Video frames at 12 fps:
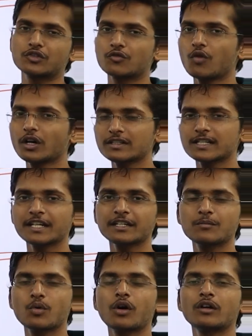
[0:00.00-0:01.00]
So what is
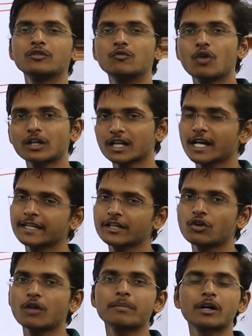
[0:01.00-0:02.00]
ionic bond? What are ionic
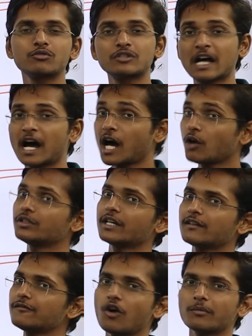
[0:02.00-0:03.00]
compounds? How they
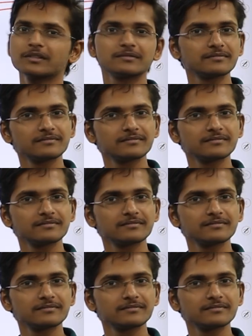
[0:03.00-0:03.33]
are formed?